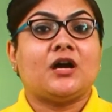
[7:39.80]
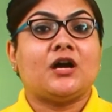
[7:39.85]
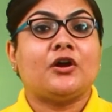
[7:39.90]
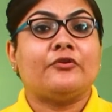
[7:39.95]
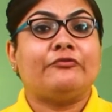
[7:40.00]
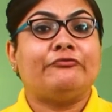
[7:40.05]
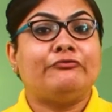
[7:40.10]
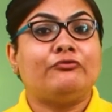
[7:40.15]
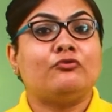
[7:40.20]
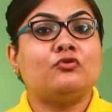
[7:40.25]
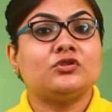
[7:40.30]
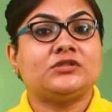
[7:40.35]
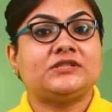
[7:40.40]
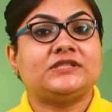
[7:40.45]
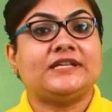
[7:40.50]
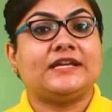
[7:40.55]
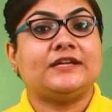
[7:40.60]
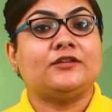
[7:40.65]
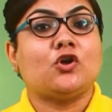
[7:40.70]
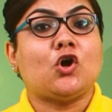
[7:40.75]
a food
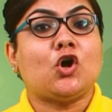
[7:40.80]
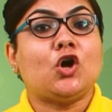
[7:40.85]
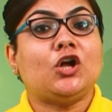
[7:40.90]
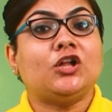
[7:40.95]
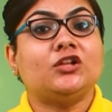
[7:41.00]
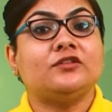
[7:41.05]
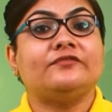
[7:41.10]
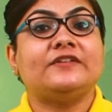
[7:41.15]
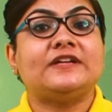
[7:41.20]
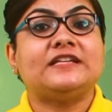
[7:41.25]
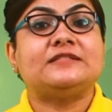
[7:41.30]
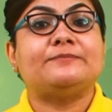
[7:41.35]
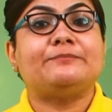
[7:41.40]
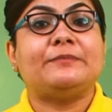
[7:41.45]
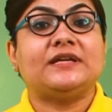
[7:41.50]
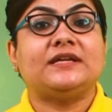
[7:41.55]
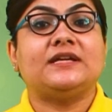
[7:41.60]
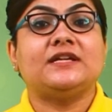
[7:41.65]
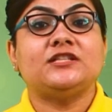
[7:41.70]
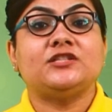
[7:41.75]
chain always
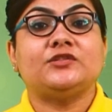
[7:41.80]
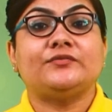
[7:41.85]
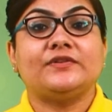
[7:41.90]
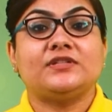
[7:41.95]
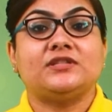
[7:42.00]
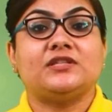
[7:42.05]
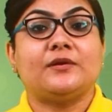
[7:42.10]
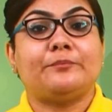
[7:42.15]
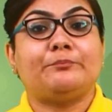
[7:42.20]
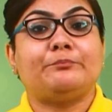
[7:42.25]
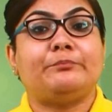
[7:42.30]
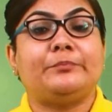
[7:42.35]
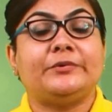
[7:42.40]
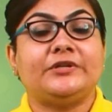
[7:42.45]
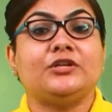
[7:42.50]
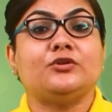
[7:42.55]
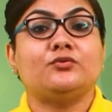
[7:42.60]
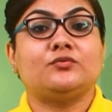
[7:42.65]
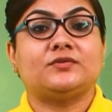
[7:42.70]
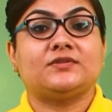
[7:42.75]
begins with the
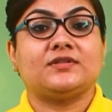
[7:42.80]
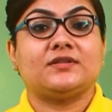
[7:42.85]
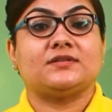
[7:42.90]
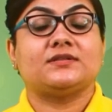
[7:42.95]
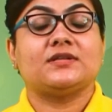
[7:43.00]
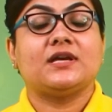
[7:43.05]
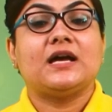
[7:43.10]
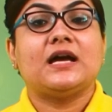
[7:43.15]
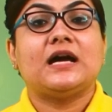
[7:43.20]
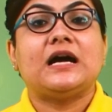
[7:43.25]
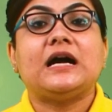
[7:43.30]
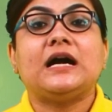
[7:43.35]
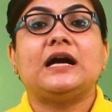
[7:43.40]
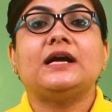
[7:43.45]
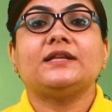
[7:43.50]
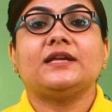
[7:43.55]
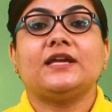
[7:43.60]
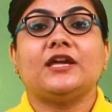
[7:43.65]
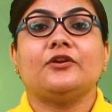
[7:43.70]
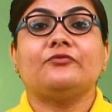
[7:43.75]
producers
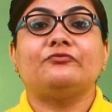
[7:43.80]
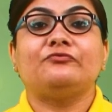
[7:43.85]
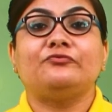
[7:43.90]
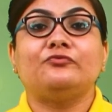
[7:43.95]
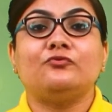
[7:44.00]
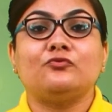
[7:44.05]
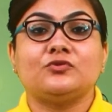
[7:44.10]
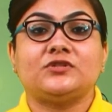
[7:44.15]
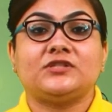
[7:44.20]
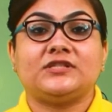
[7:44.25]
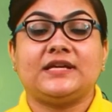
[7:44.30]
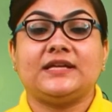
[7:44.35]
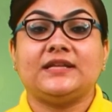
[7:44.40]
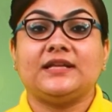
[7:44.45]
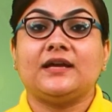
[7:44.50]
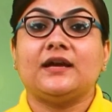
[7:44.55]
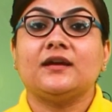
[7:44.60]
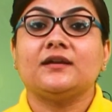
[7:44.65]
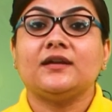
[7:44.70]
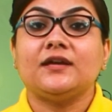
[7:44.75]
har ek food chain
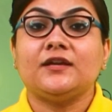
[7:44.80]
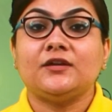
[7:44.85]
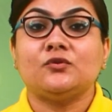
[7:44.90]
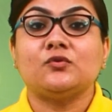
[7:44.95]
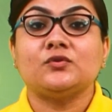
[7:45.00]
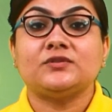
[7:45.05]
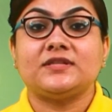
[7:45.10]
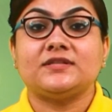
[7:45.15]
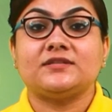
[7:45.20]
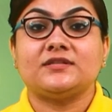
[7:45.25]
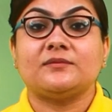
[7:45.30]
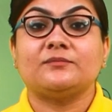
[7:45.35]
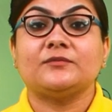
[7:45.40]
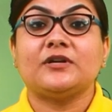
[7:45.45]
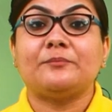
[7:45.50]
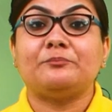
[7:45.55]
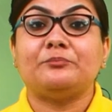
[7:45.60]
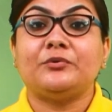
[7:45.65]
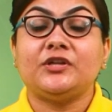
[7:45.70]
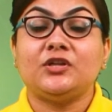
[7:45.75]
ecosystem
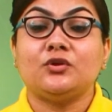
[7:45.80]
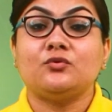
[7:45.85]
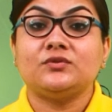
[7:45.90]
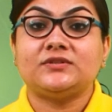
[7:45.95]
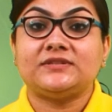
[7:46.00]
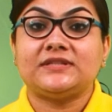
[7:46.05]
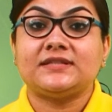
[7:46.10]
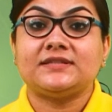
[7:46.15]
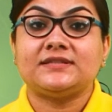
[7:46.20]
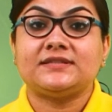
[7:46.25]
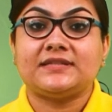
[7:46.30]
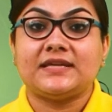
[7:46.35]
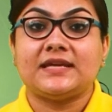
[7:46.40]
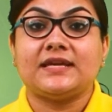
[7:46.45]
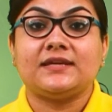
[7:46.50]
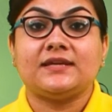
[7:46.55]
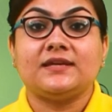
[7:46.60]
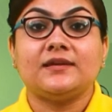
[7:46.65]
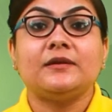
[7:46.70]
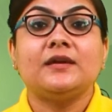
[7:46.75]
ka producers se
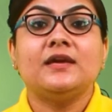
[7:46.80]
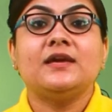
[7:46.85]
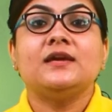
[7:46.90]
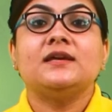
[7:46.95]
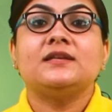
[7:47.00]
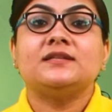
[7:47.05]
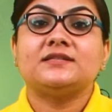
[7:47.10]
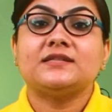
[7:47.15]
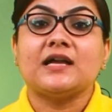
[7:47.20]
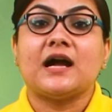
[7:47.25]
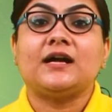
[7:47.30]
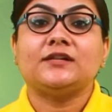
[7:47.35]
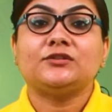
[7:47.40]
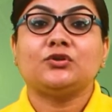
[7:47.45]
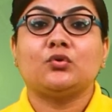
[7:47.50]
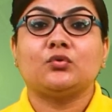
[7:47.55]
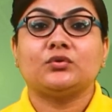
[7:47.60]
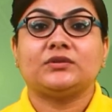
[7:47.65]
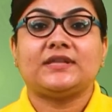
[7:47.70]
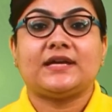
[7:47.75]
hi
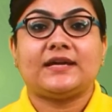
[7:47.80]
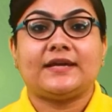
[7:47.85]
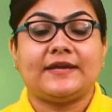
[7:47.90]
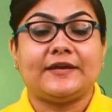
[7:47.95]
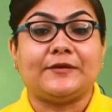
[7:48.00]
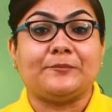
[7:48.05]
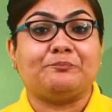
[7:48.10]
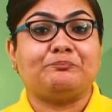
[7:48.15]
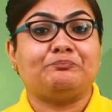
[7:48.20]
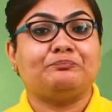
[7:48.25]
start hota hai